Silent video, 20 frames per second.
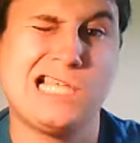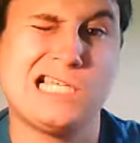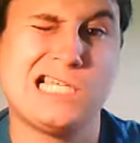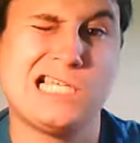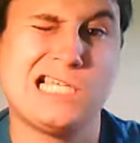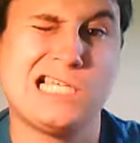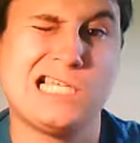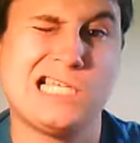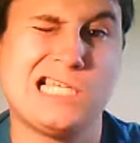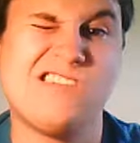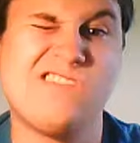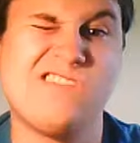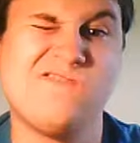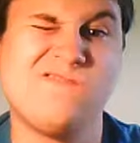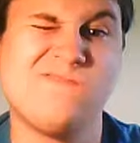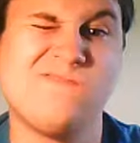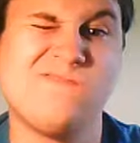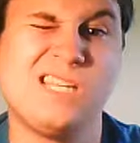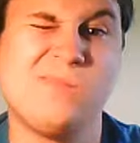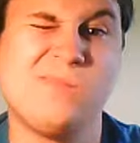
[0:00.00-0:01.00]
Hello
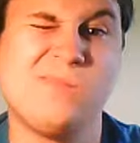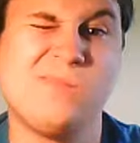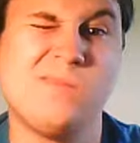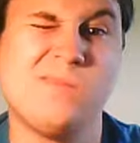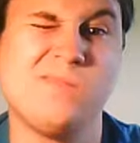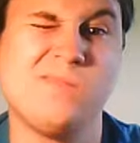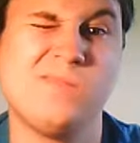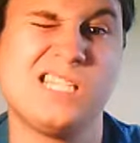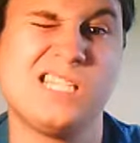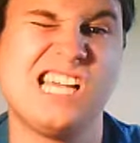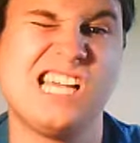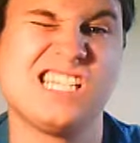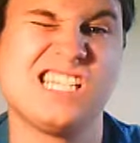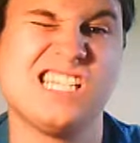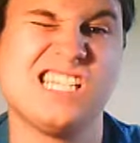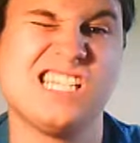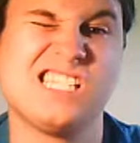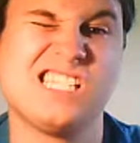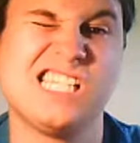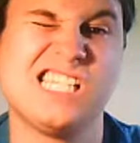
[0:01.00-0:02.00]
everybody, my name is Jack
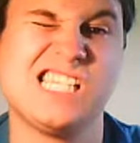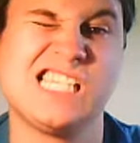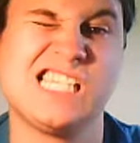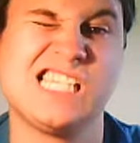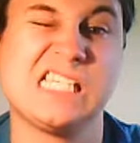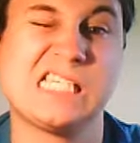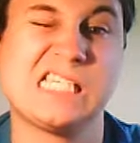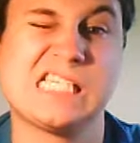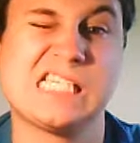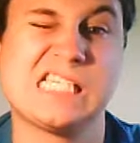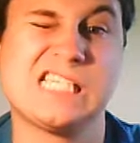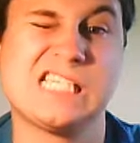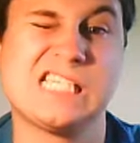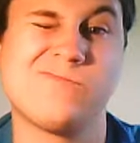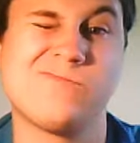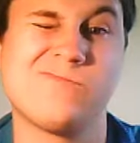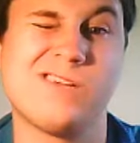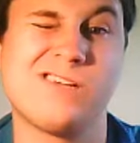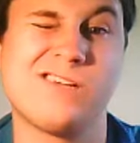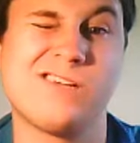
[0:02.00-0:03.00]
Jensen, I got something
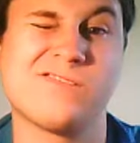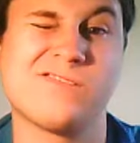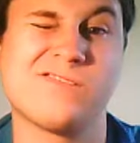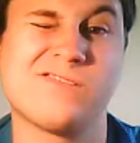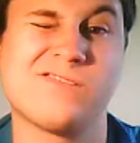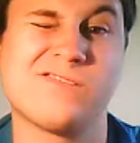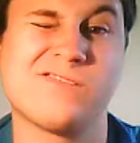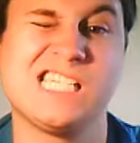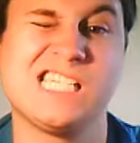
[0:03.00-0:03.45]
off my